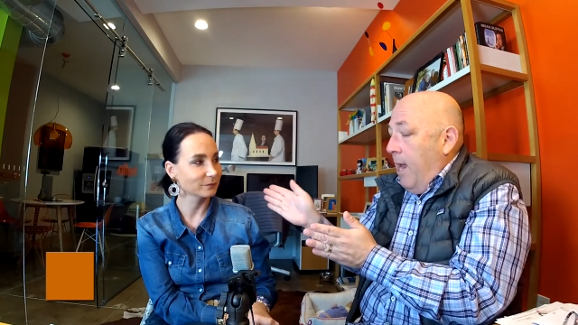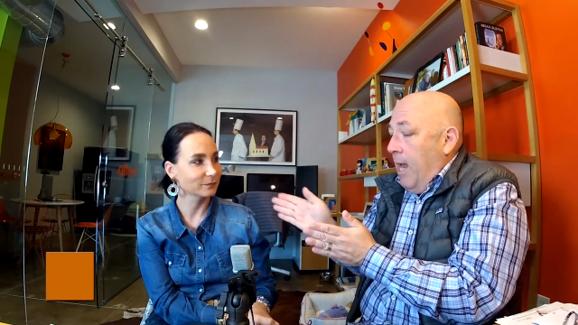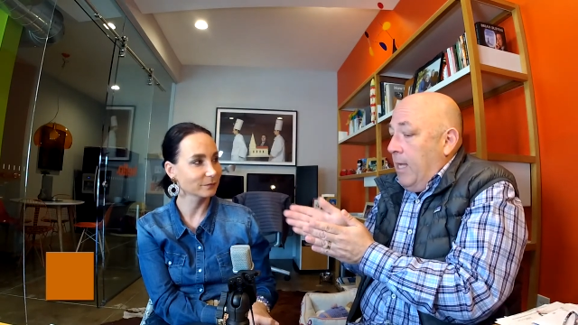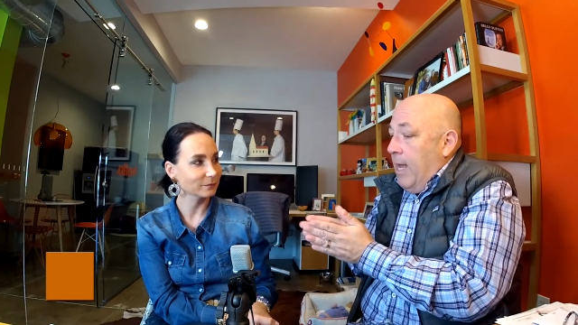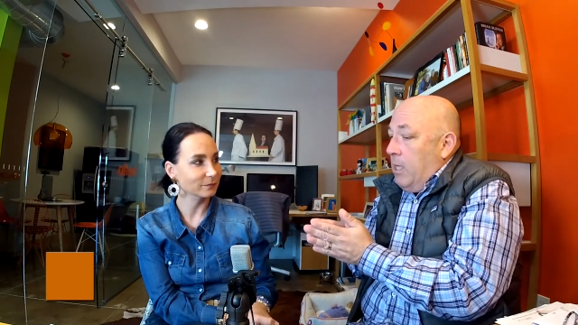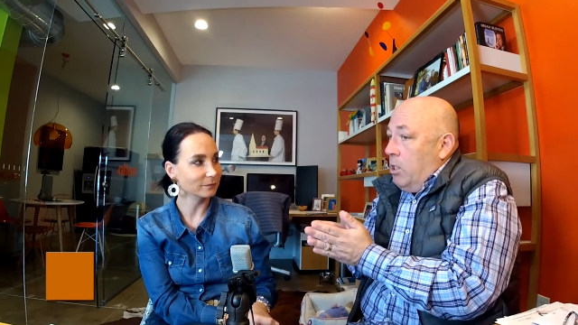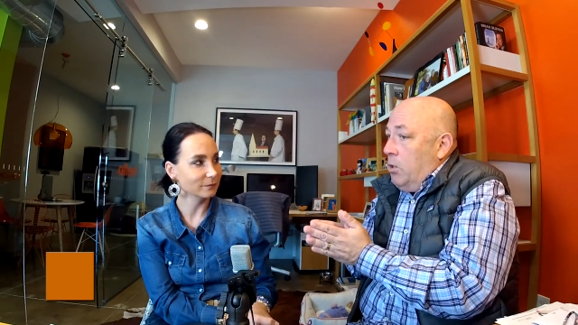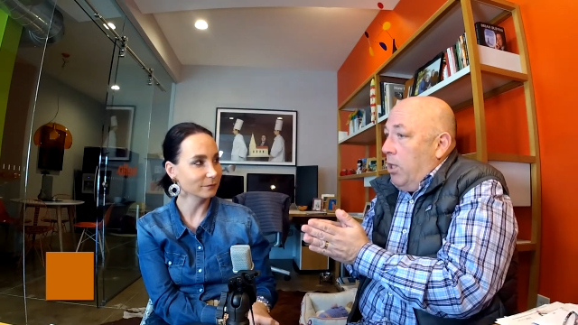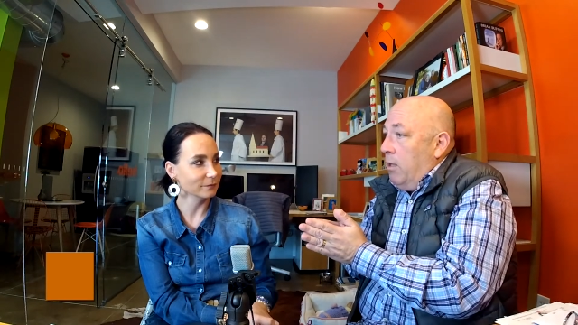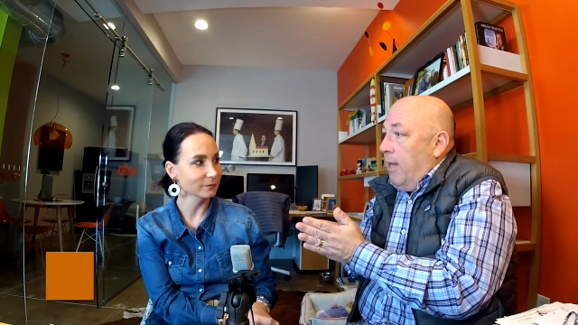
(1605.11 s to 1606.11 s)
Speaker 1: And yet
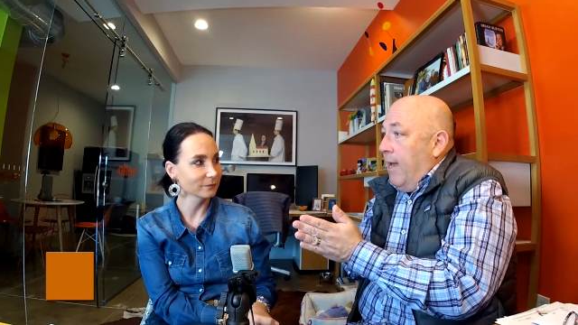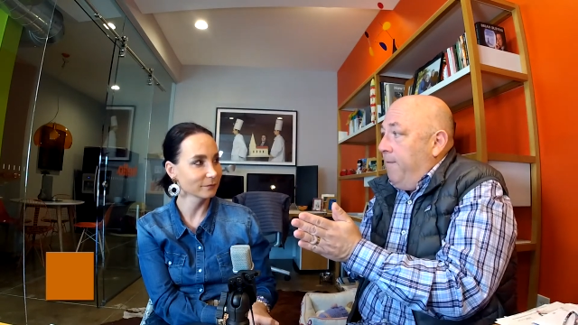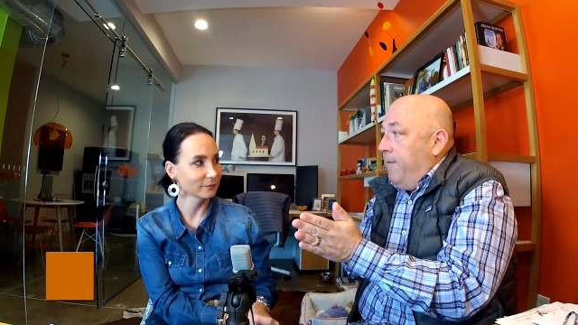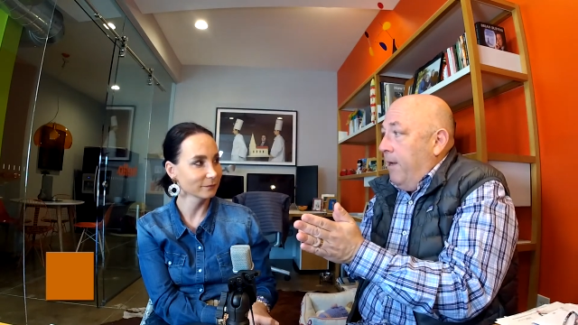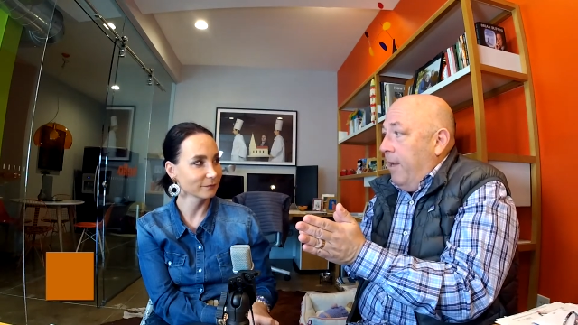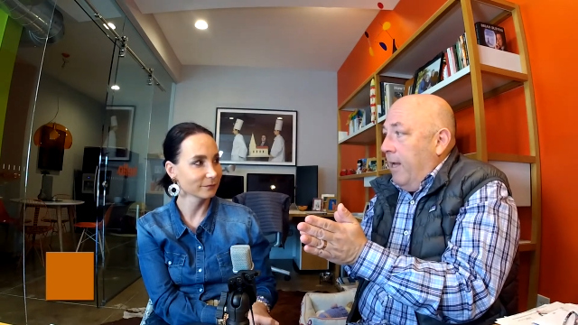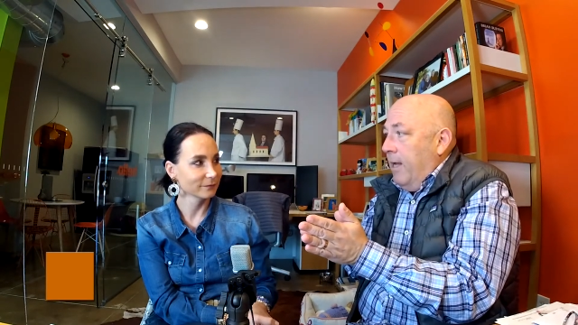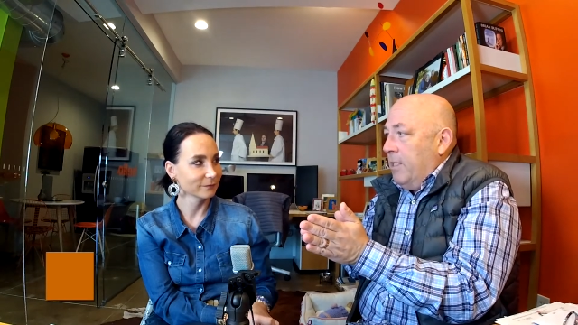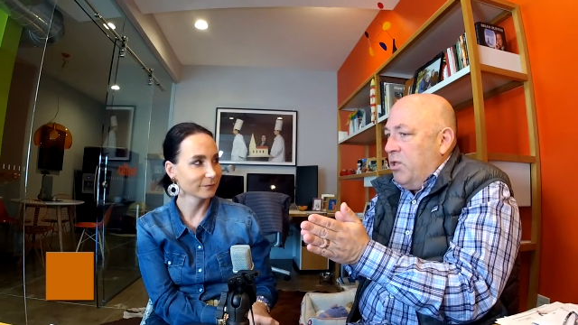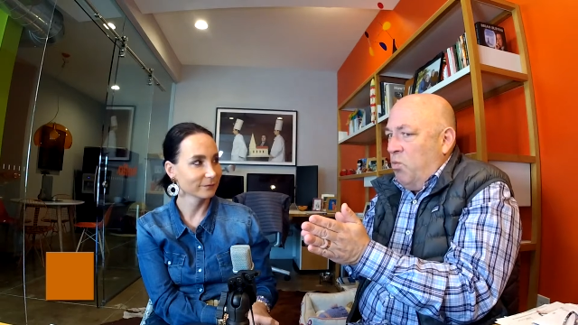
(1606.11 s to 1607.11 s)
to the left
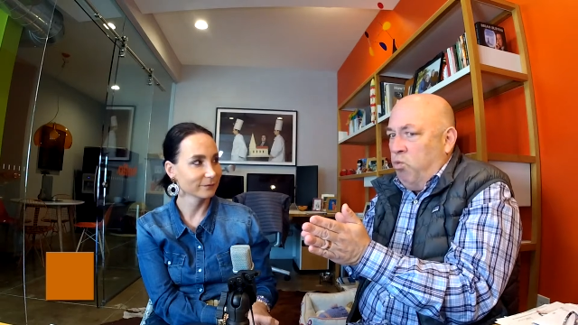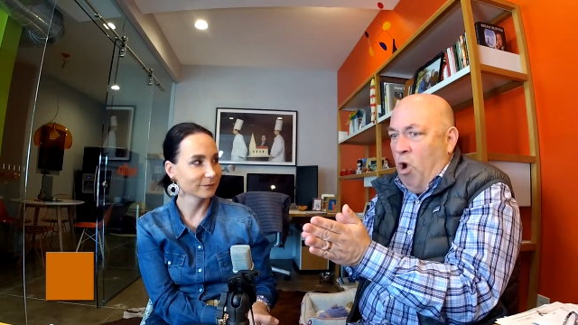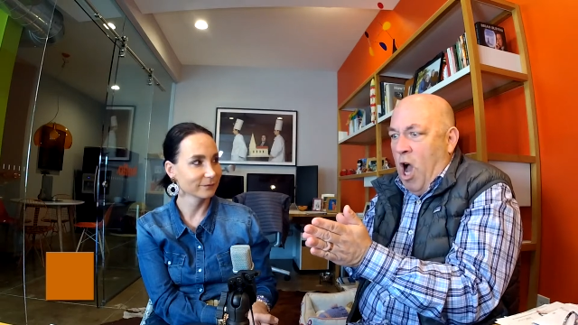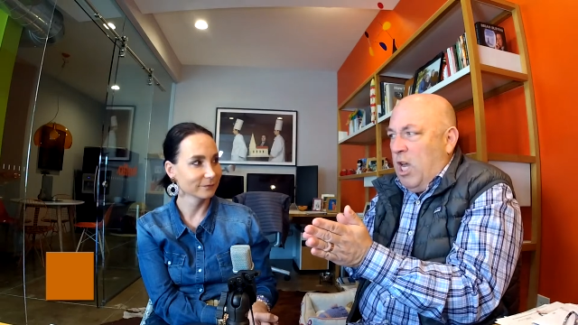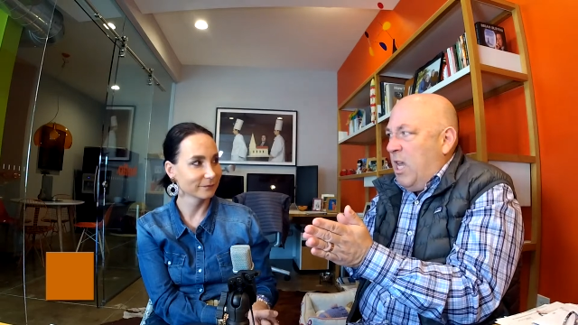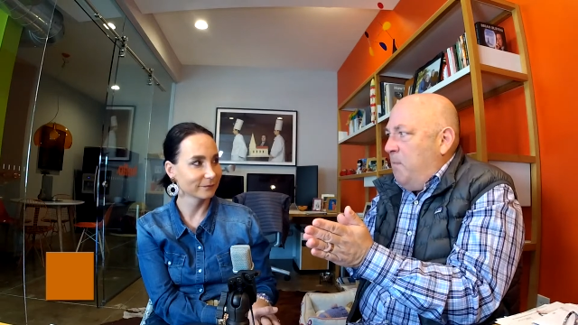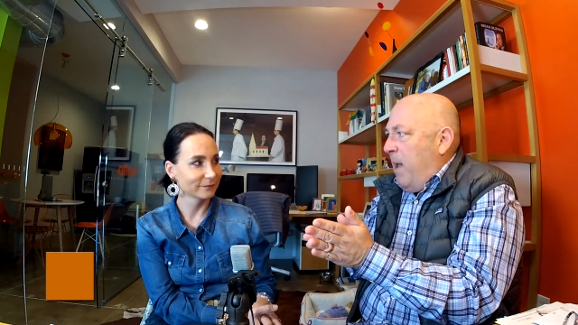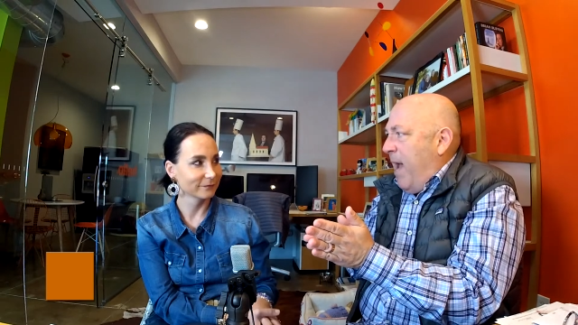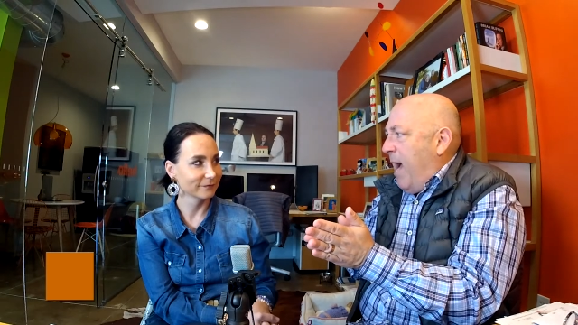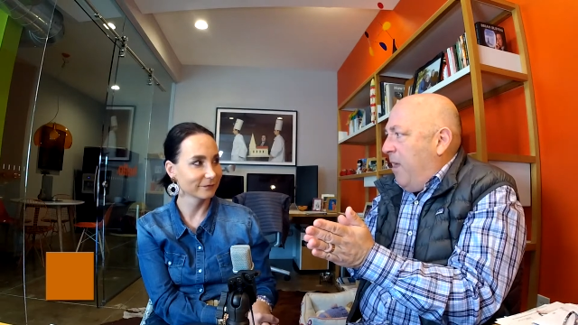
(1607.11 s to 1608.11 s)
is the rocky
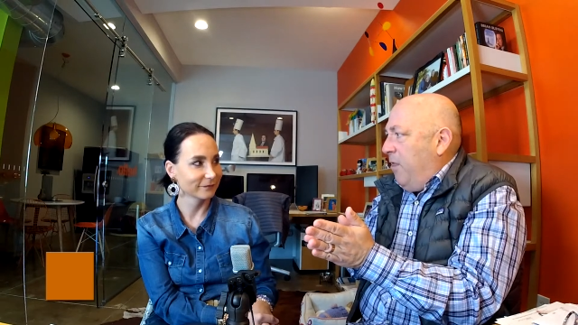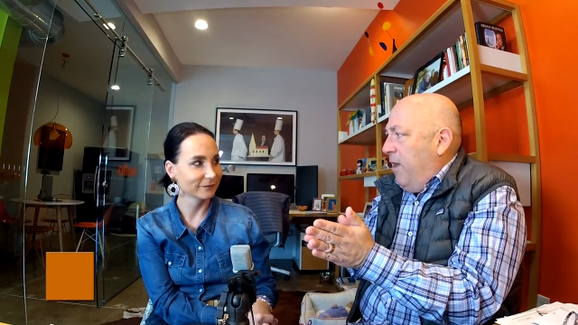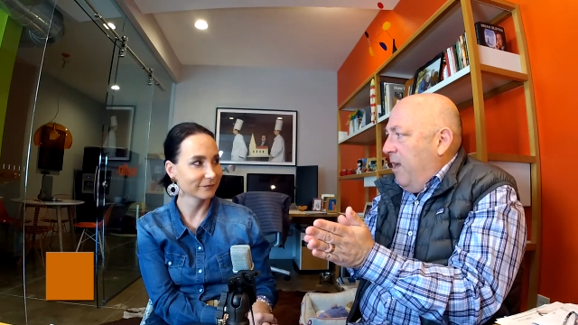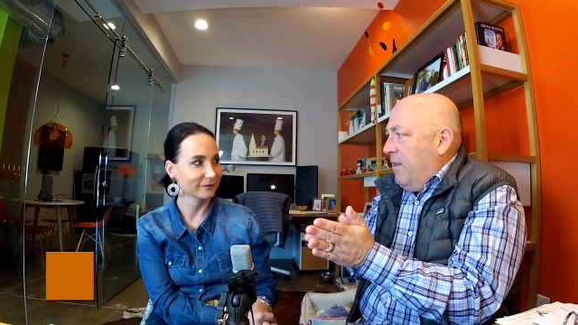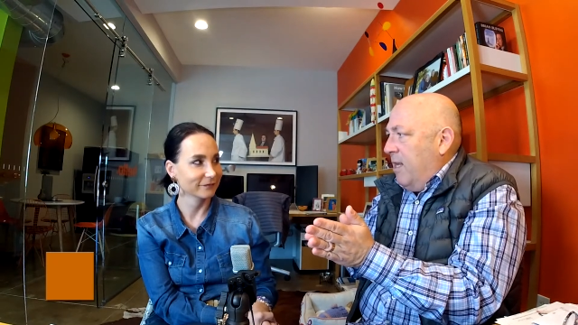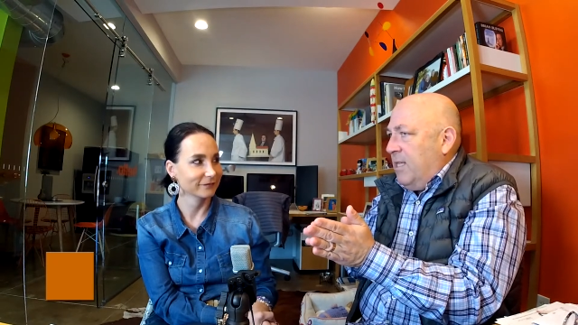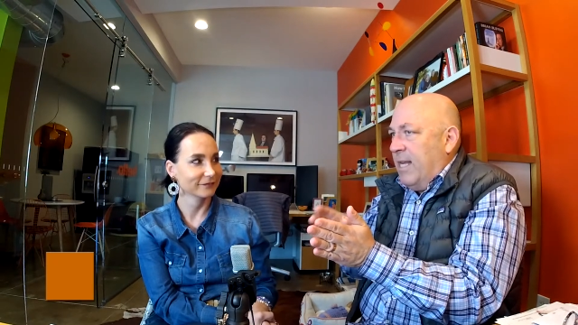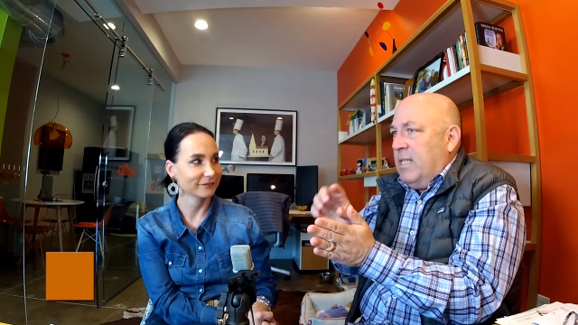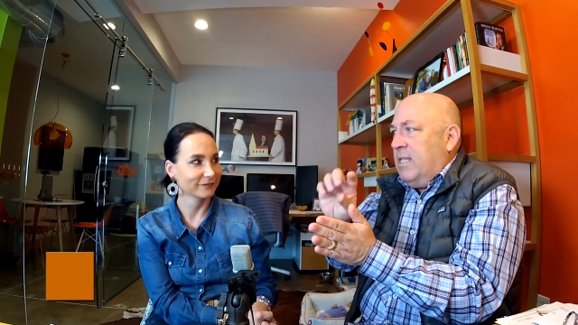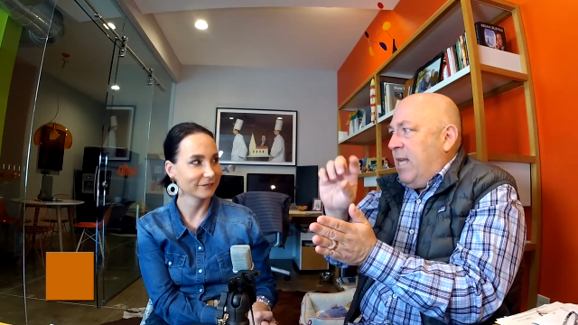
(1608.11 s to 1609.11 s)
path that
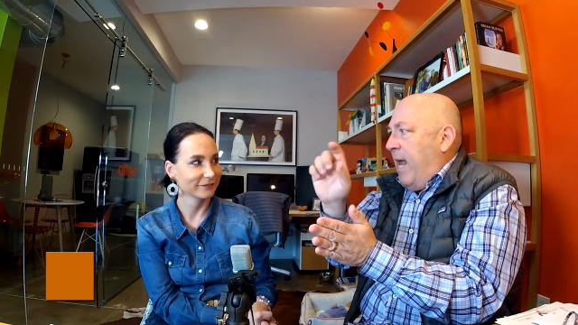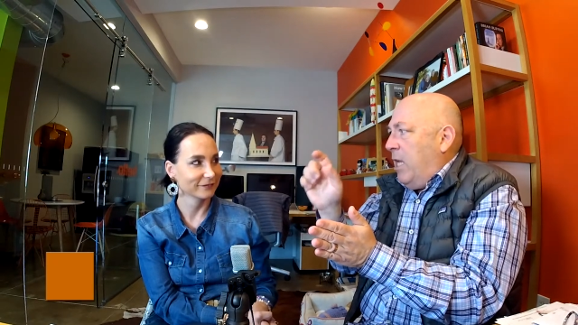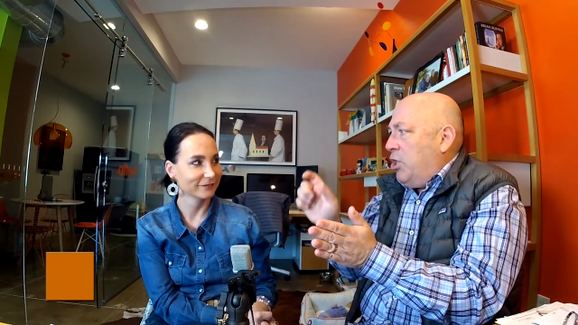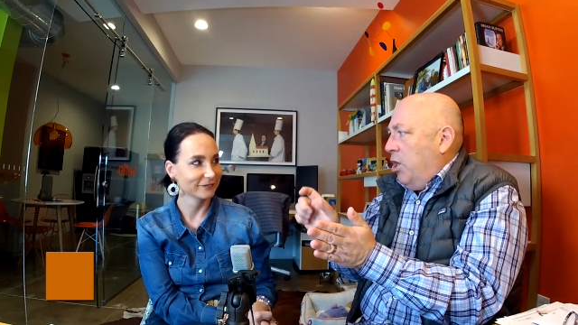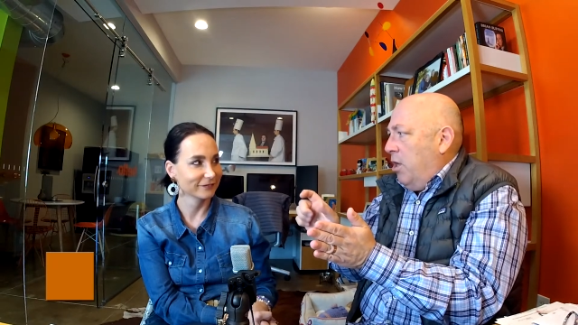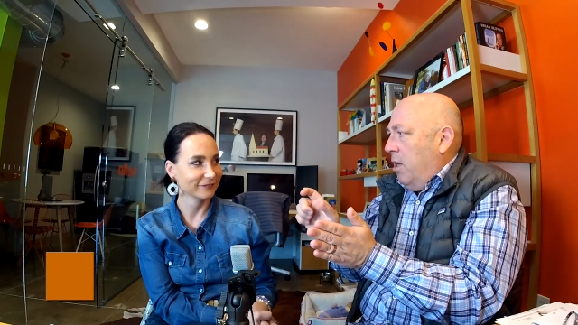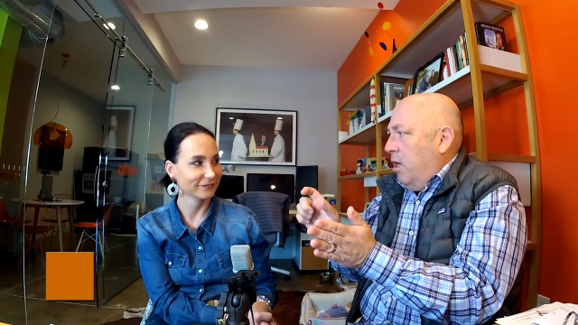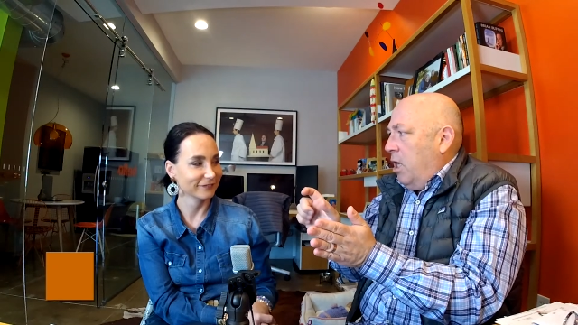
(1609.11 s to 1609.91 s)
says danger,